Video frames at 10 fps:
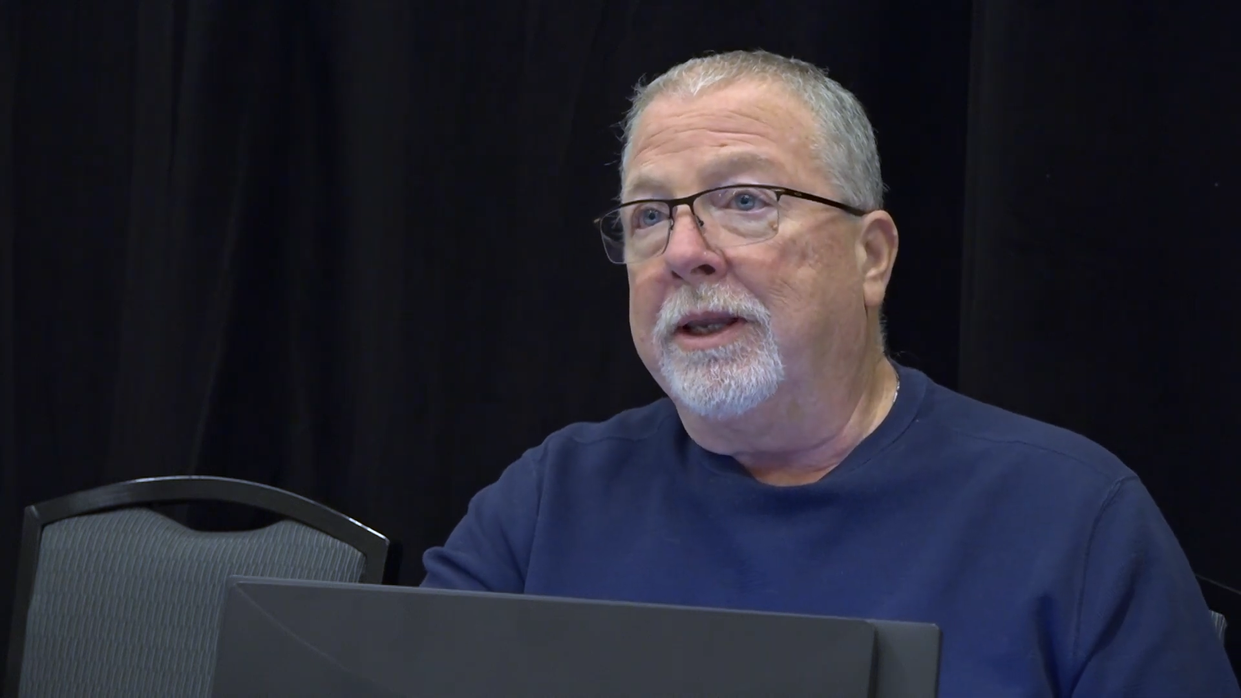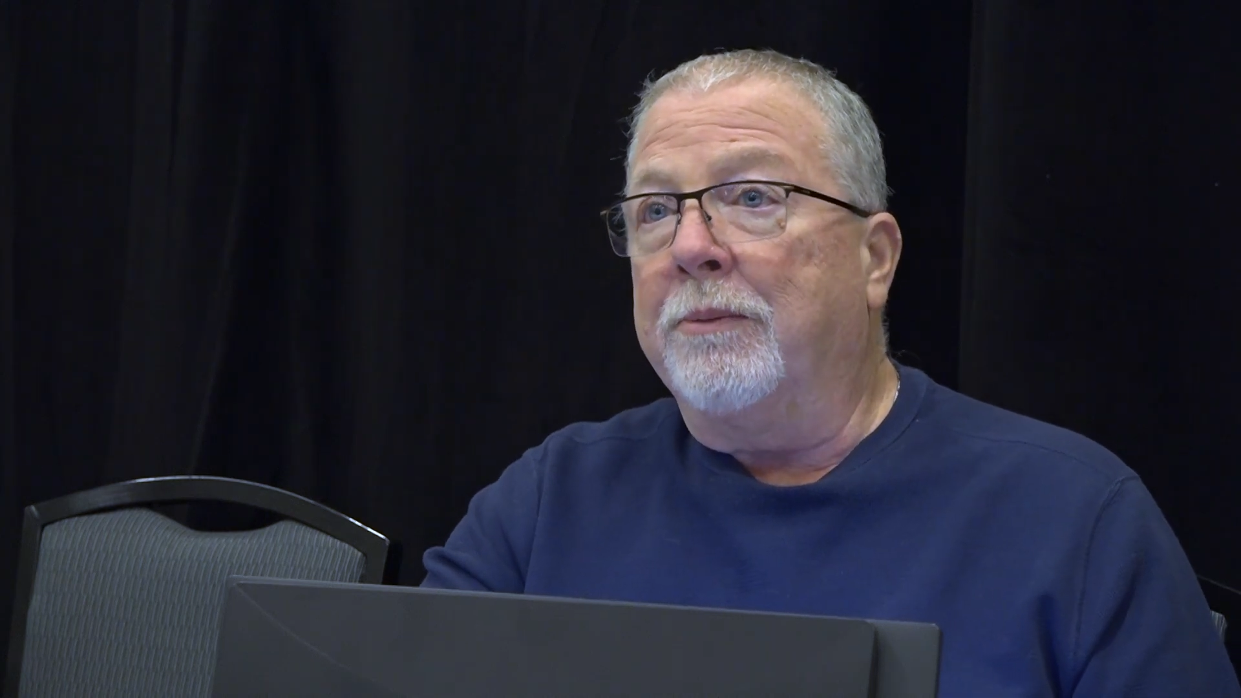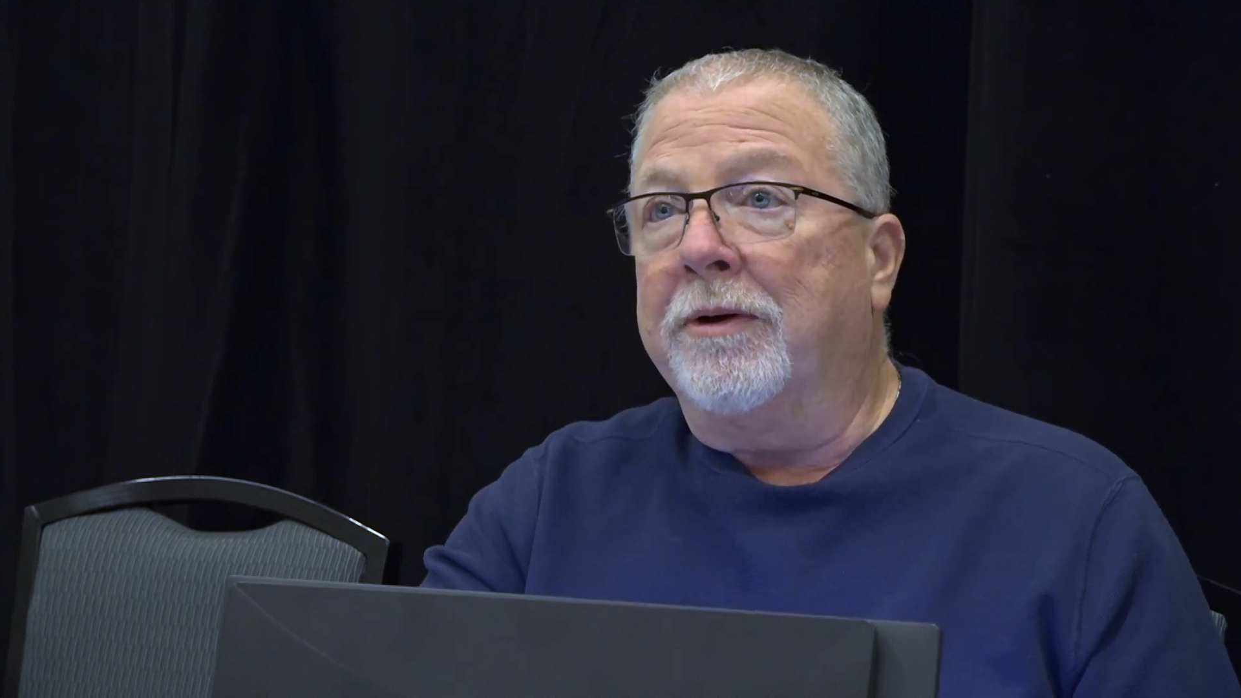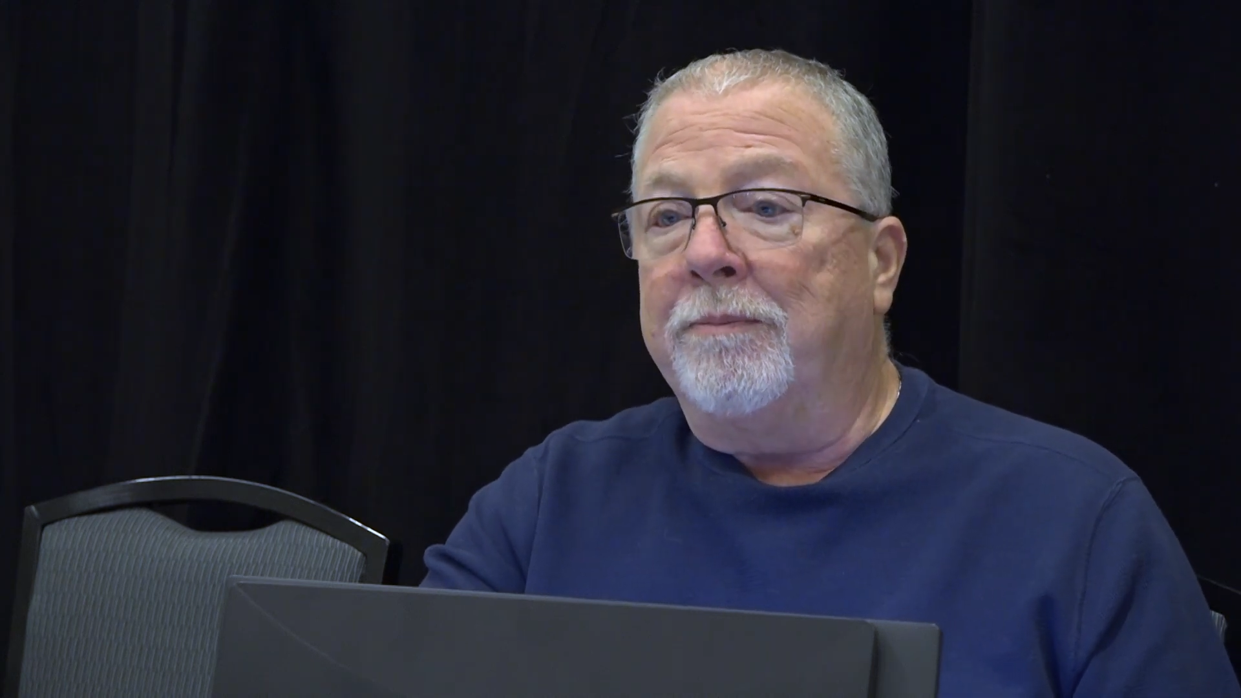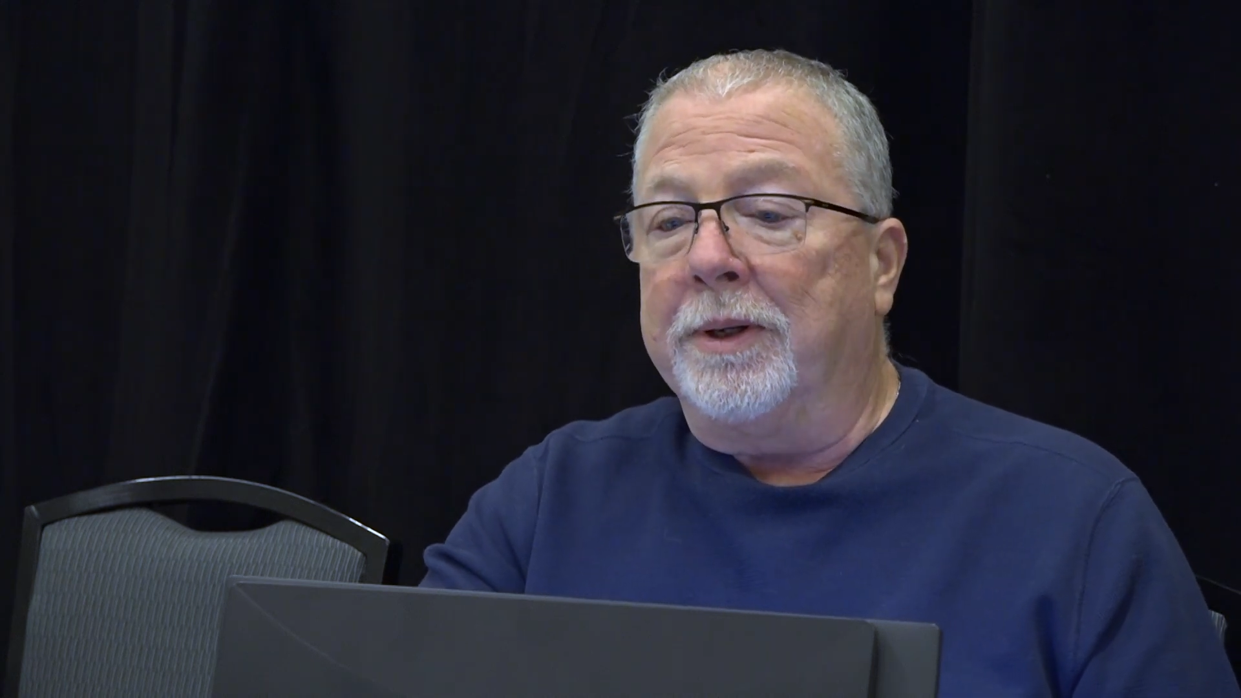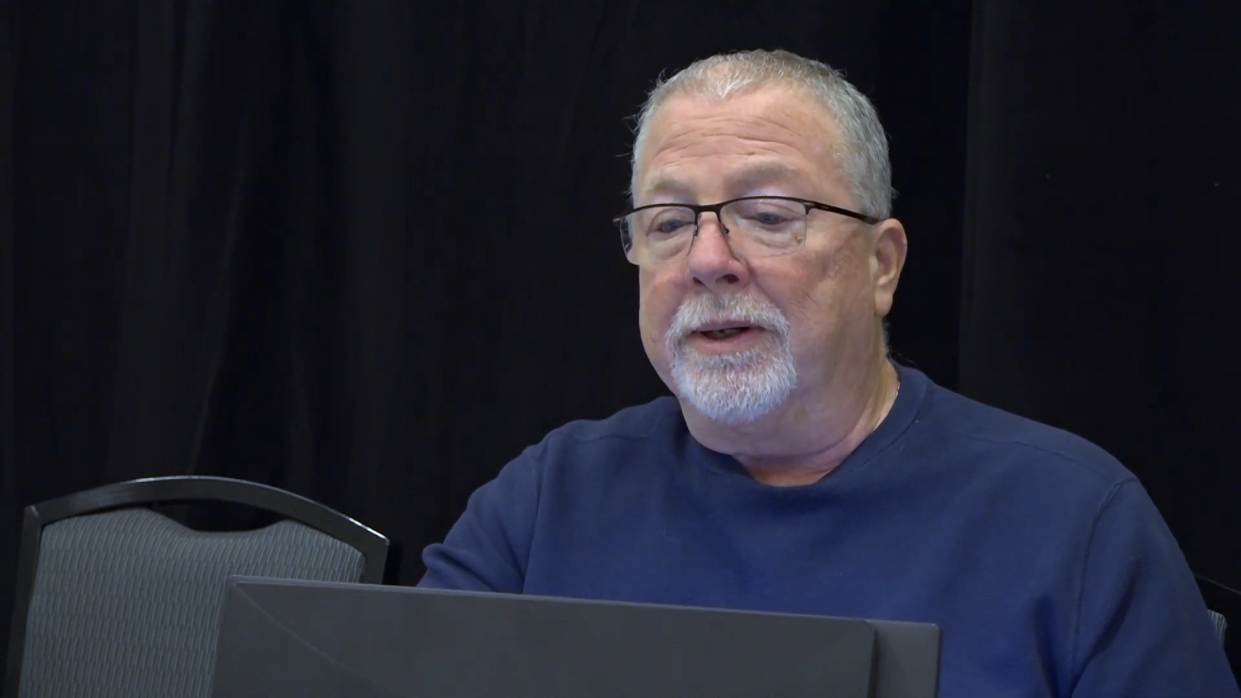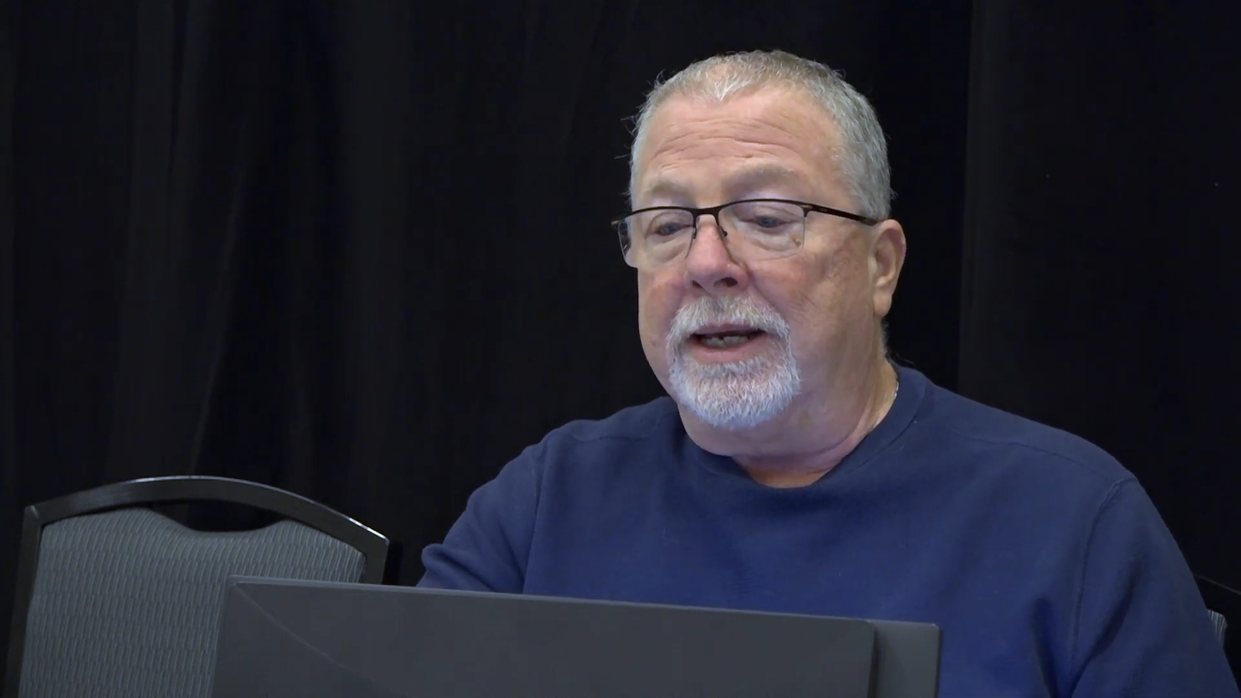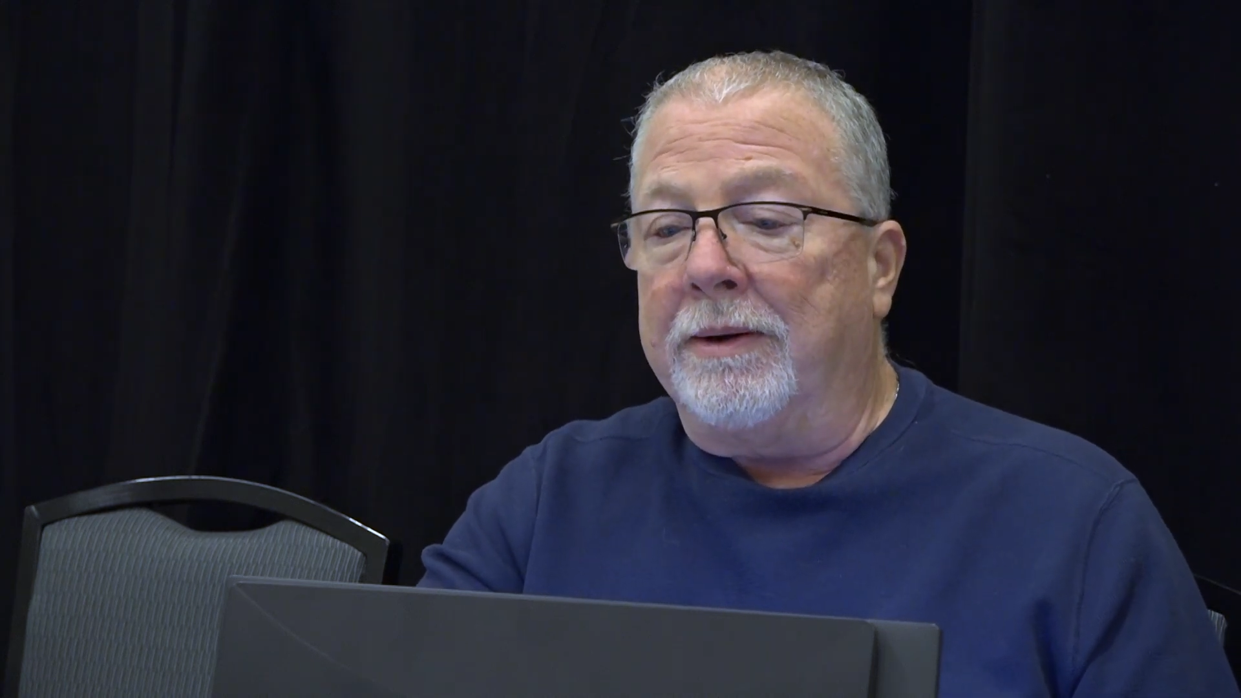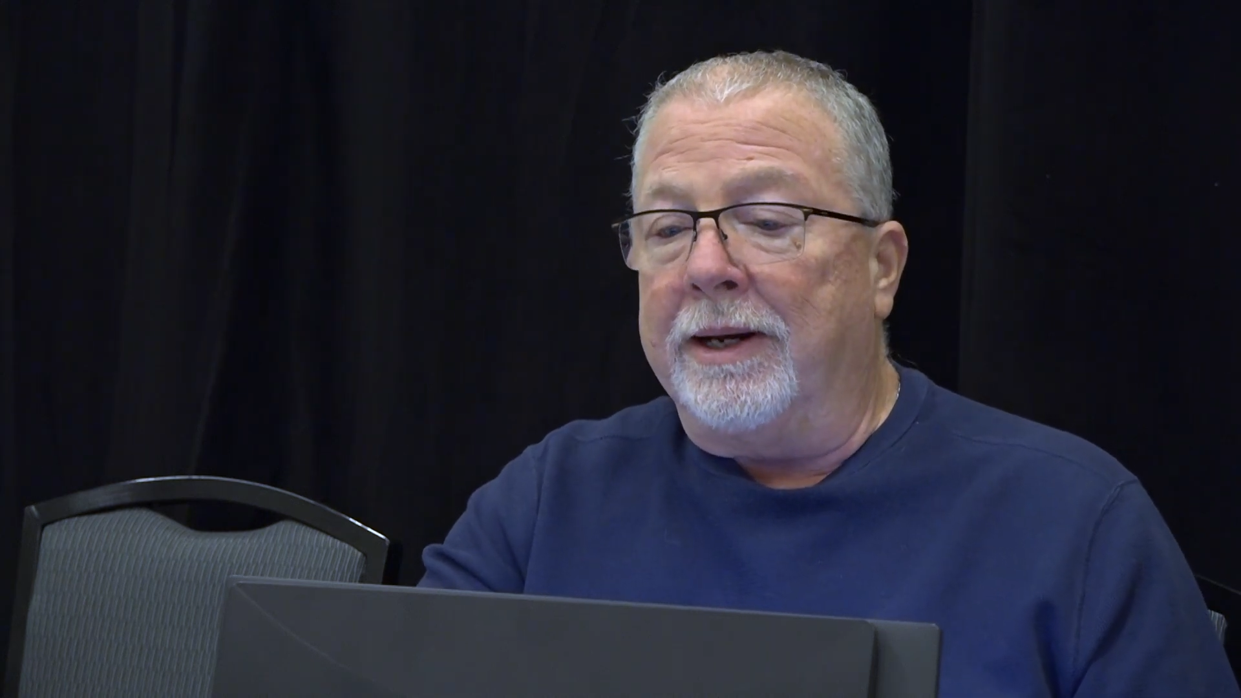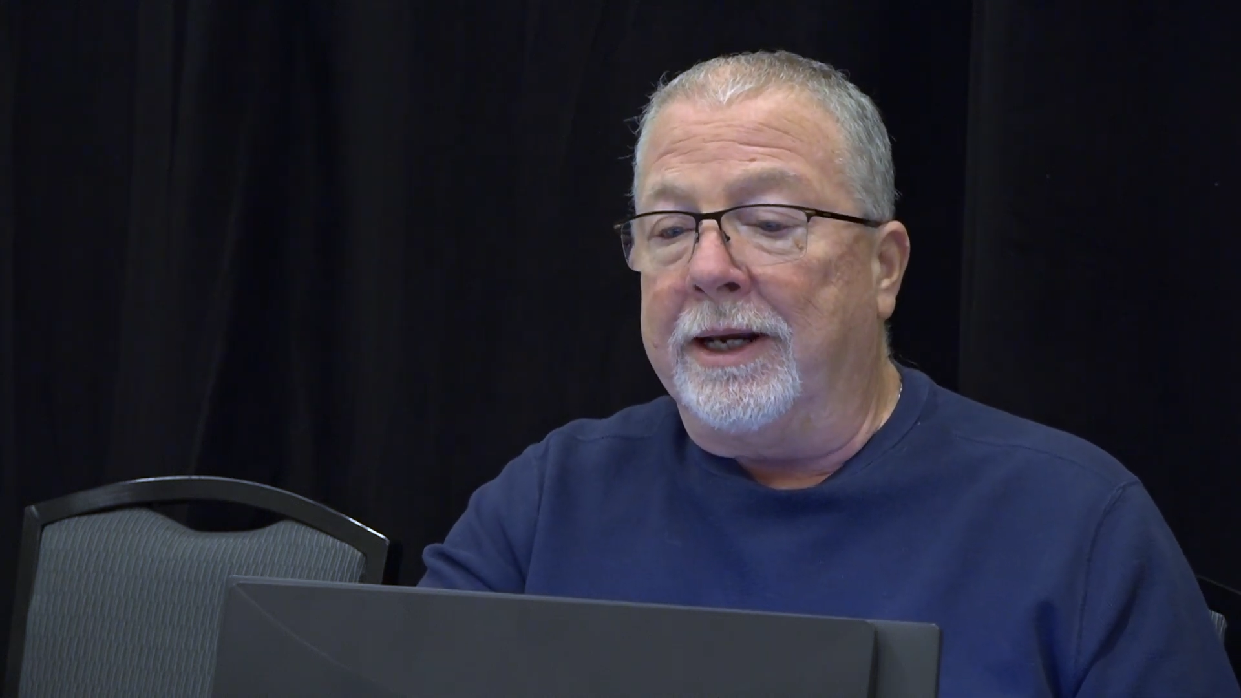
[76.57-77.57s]
that we've built
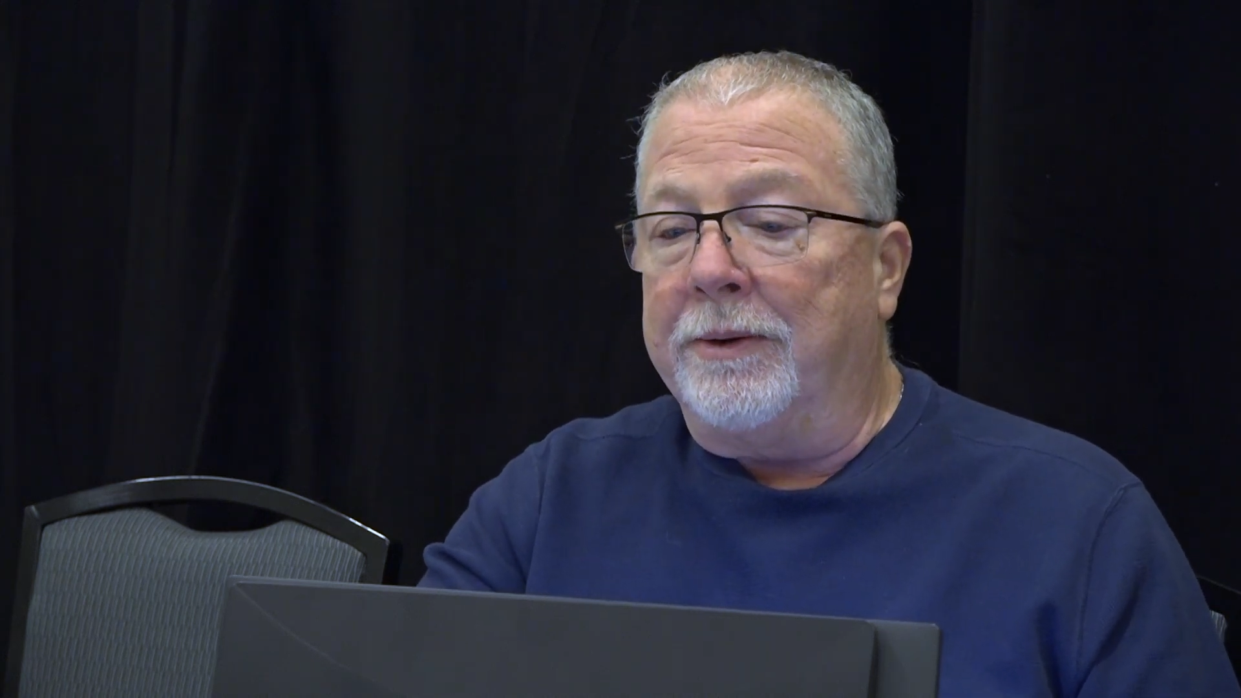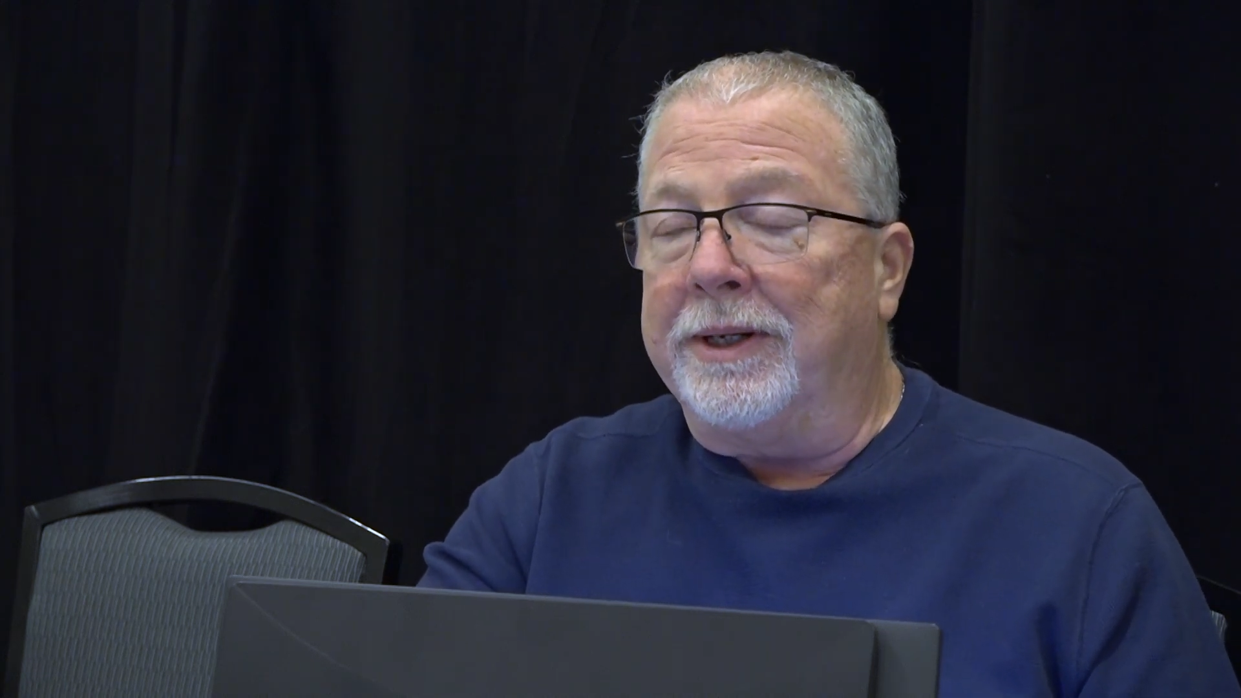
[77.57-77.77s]
out now